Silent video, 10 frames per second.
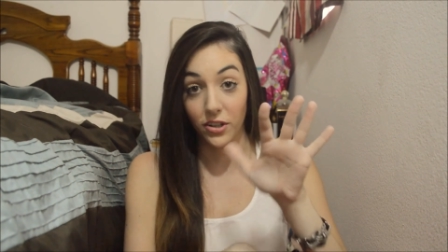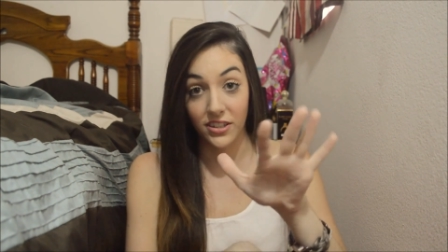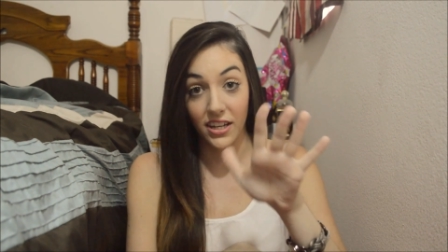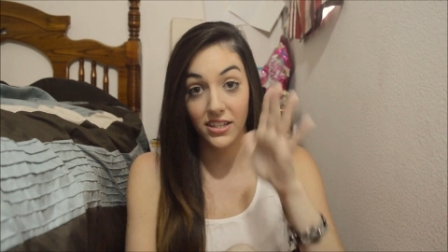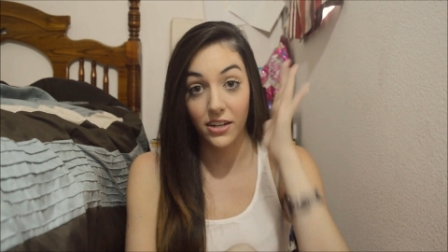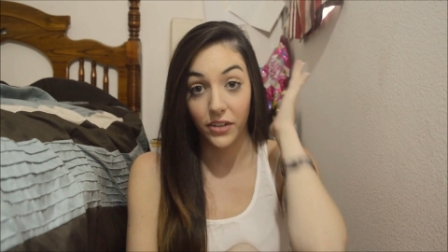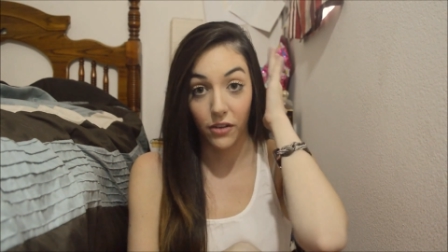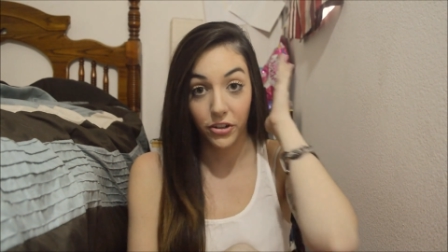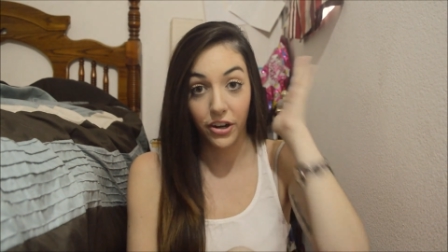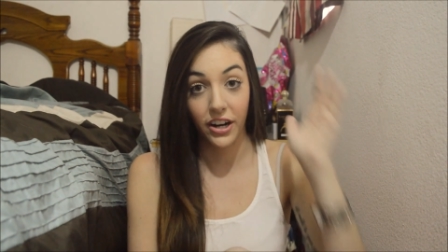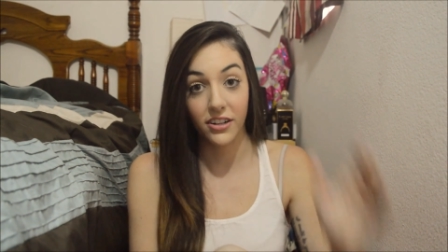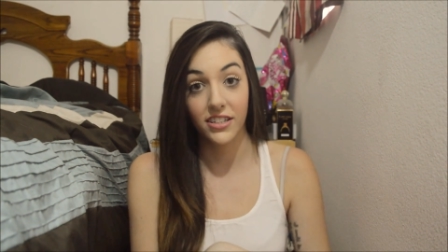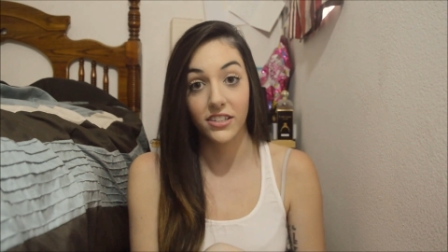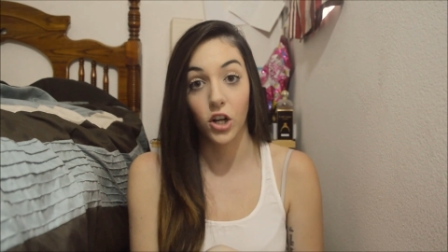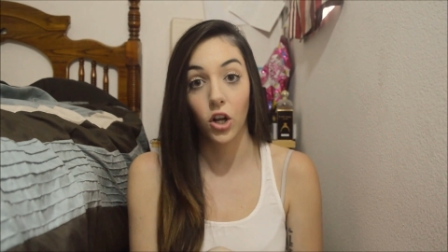are sensitive, cover your ears,
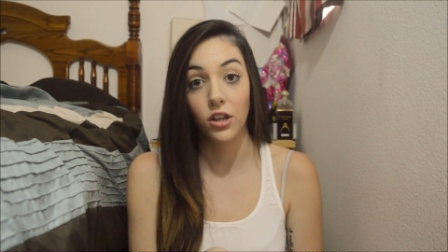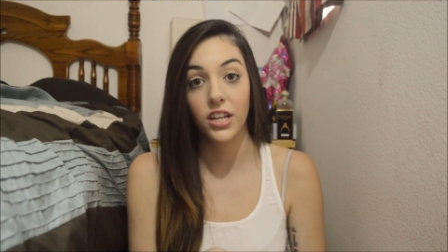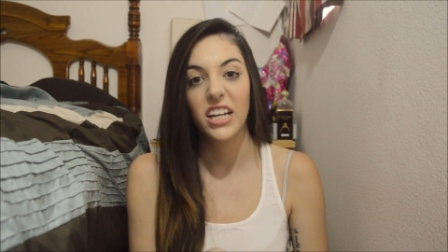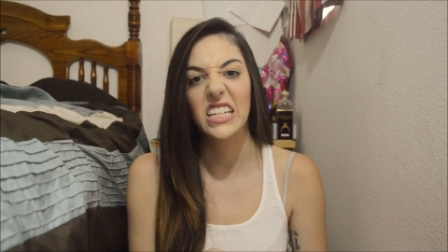it's called